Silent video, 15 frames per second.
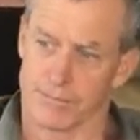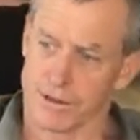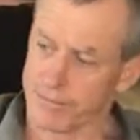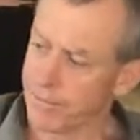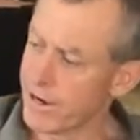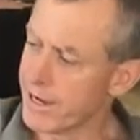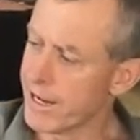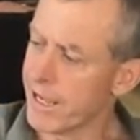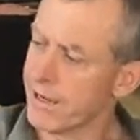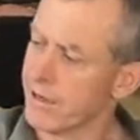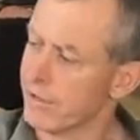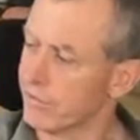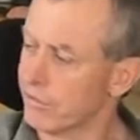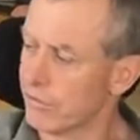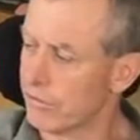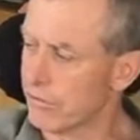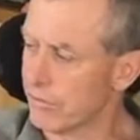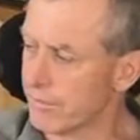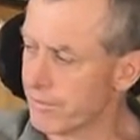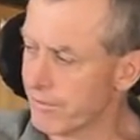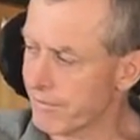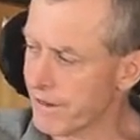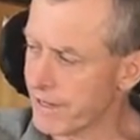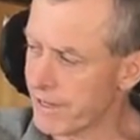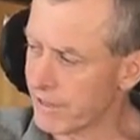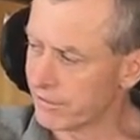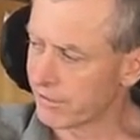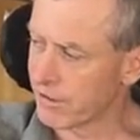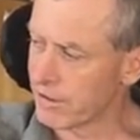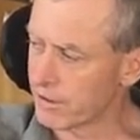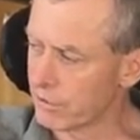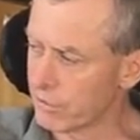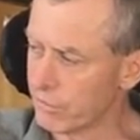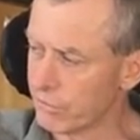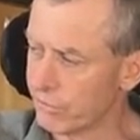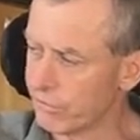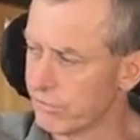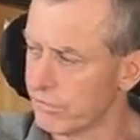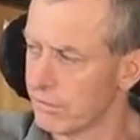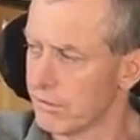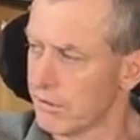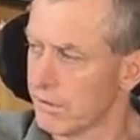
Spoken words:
I'm right-handed, so my right hand's kind of loose,